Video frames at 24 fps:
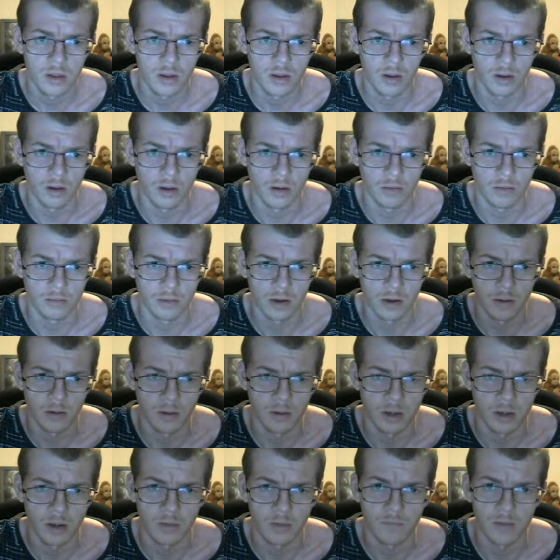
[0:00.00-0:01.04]
Oh no,
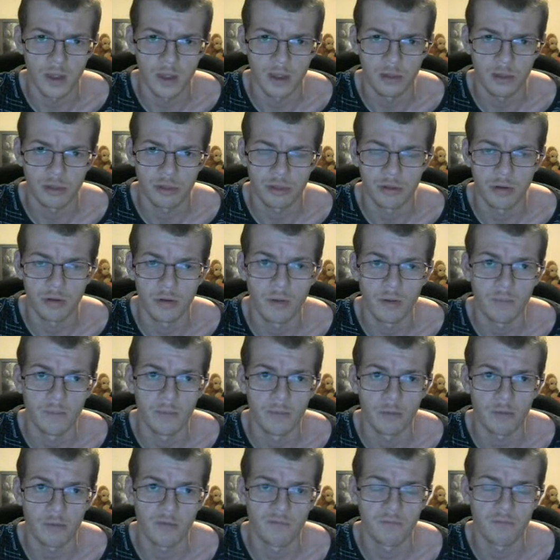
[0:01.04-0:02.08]
it only has the number
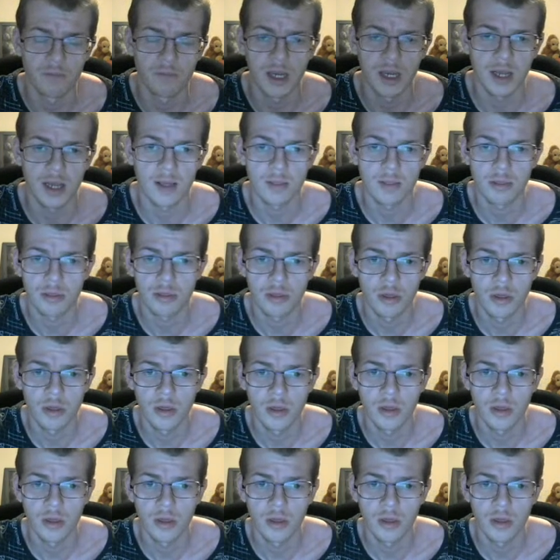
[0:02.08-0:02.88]
of minutes.